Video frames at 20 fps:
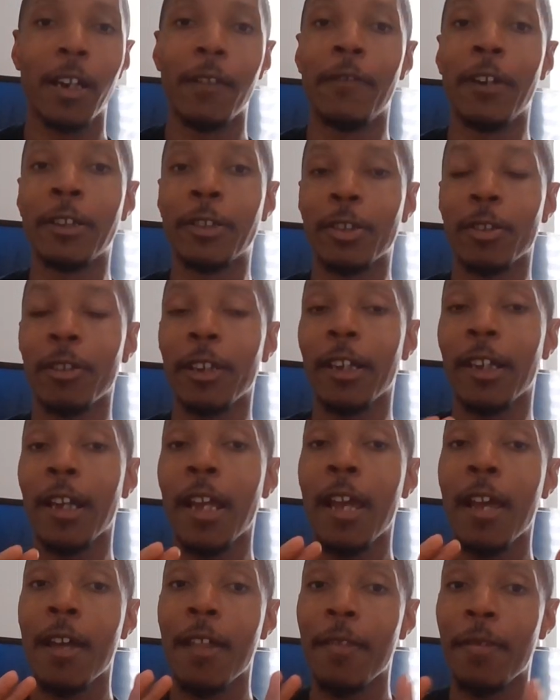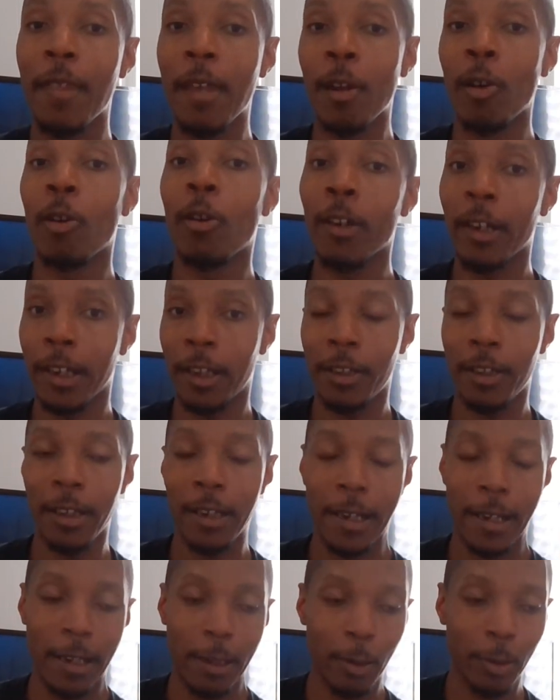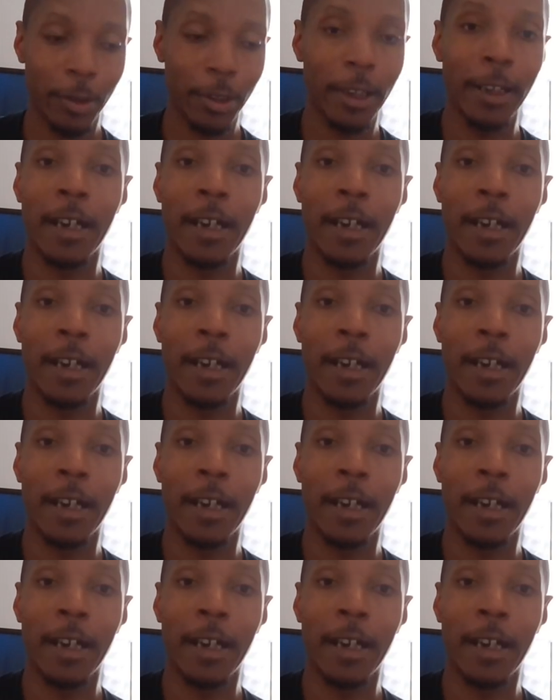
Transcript: Eventually, they all get to the house.